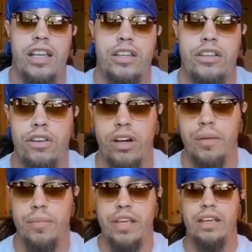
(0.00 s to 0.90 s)
You know what
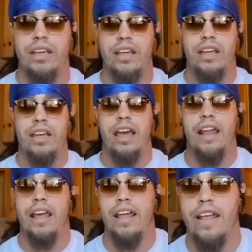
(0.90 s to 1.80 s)
I mean?
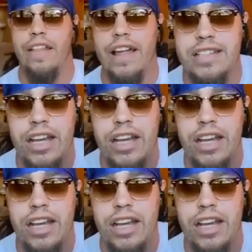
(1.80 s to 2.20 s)
And that's